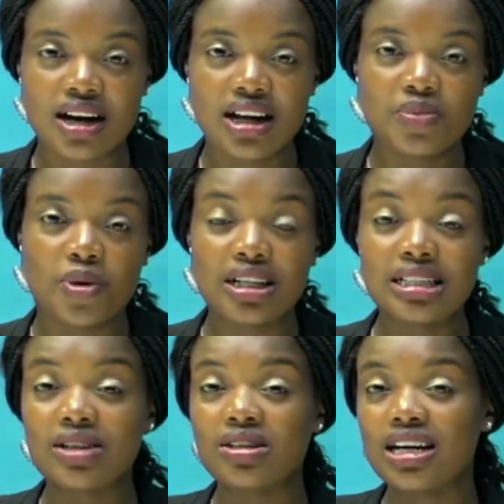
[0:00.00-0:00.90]

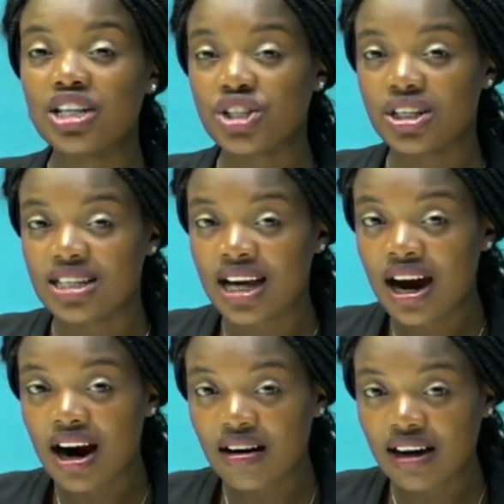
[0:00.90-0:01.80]
Political tensions
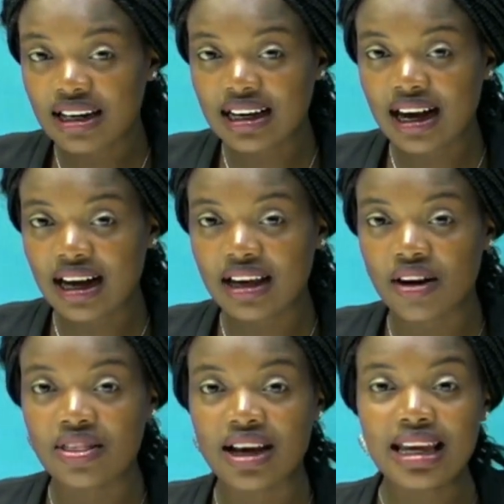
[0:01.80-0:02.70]
are running high on
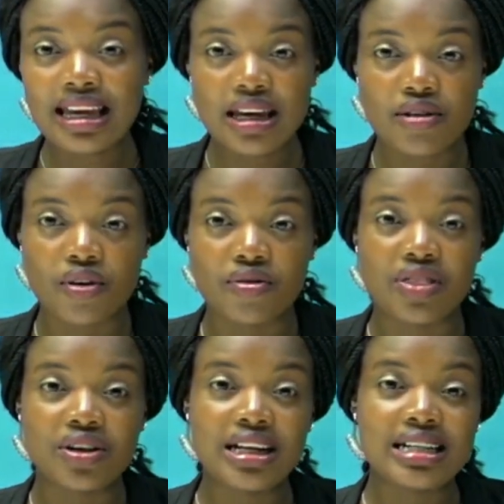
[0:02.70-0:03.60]
the eve of the
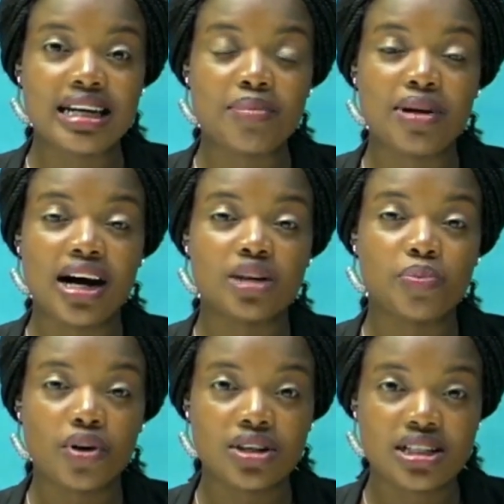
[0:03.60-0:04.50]
three-day planned
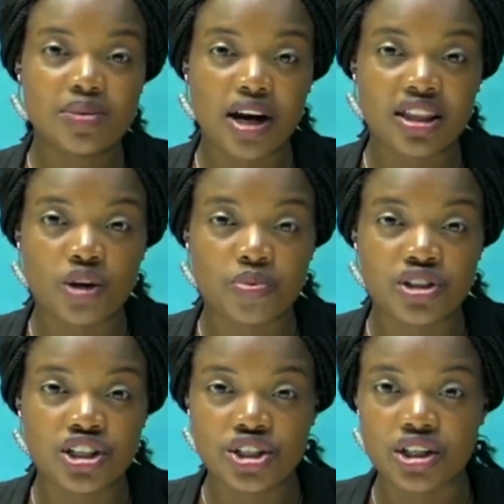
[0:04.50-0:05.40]
protest by the
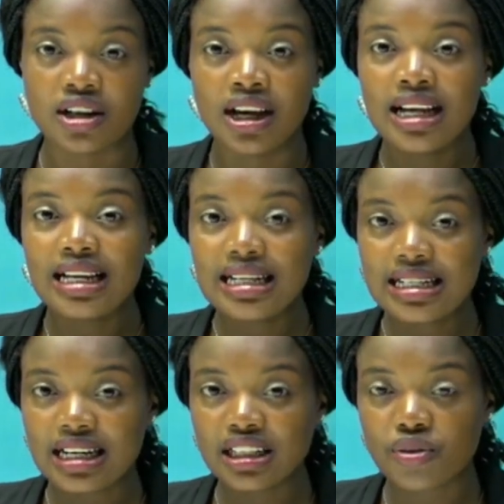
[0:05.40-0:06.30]
opposition.
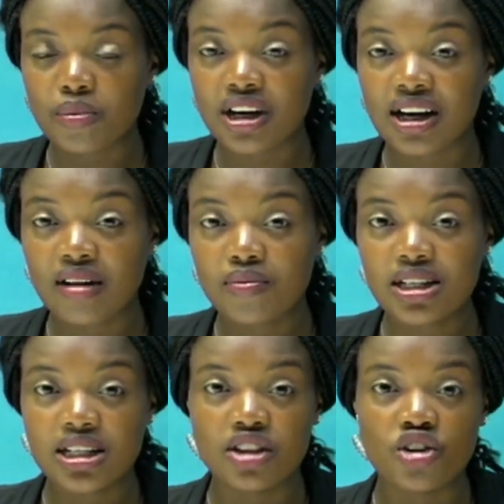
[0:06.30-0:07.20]
Leaders from the government
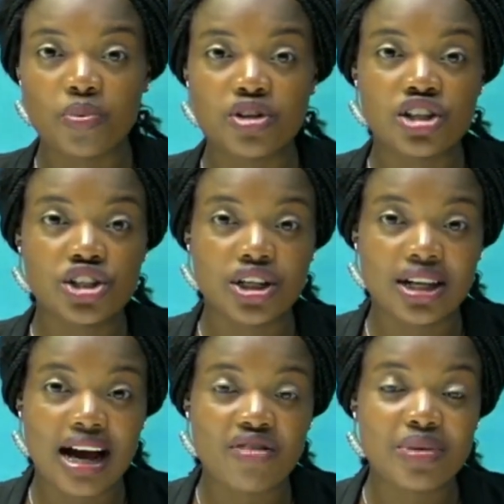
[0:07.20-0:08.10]
and the opposition
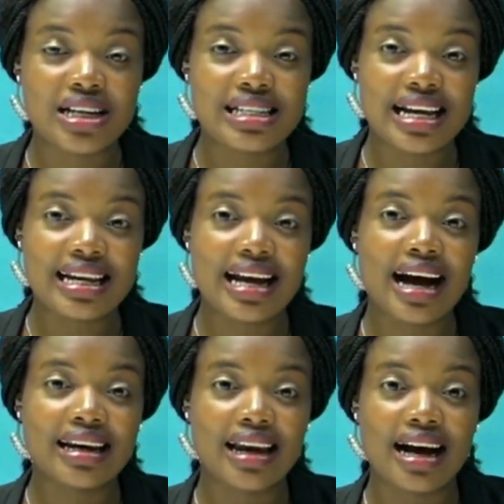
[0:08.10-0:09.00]
have maintained hard
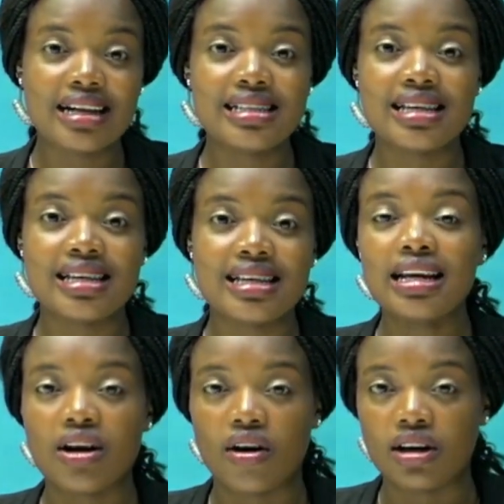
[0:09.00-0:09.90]
lines in
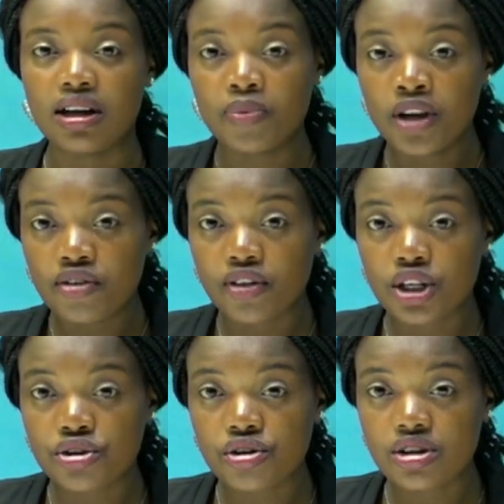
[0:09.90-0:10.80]
calling for a
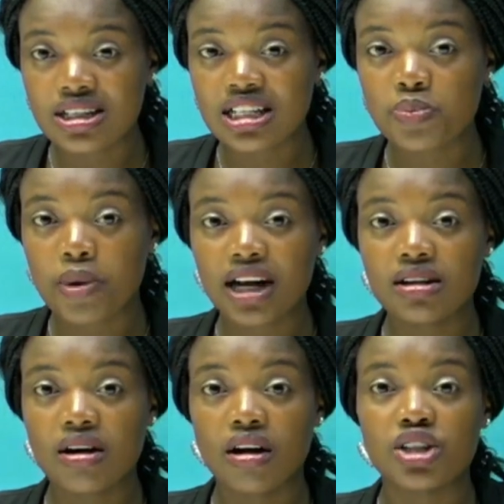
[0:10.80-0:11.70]
truce despite
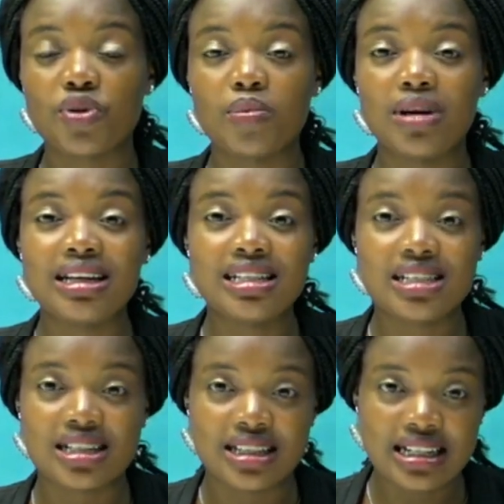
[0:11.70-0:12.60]
calls from
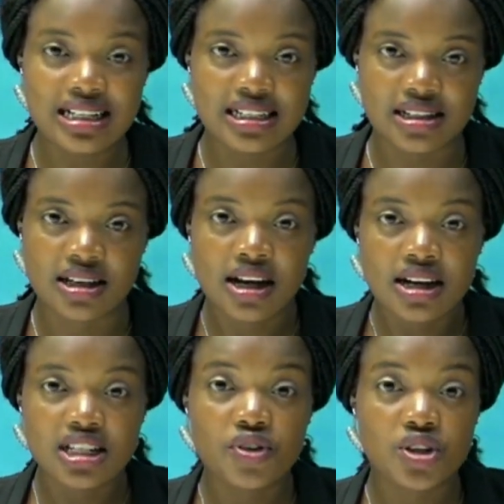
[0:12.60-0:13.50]
religious leaders,
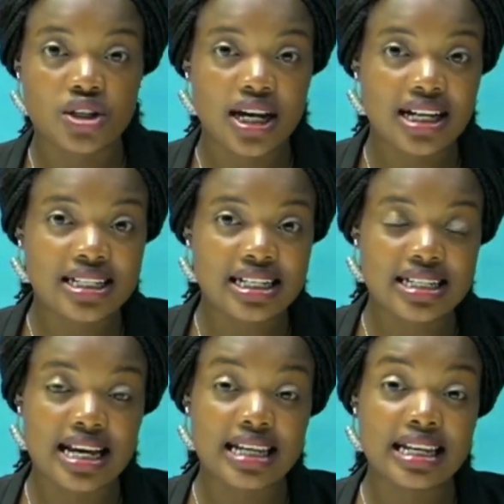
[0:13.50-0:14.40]
civil societies
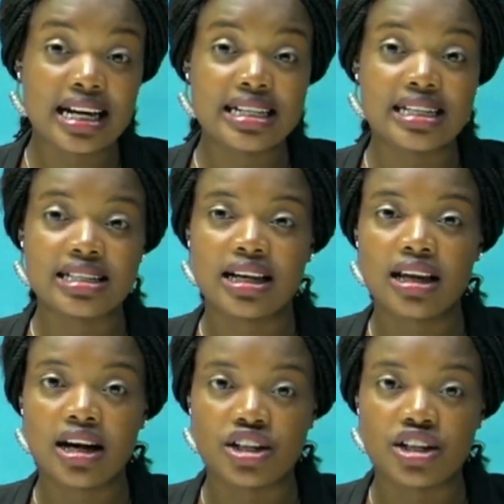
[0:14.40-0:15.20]
and Kenyans at large.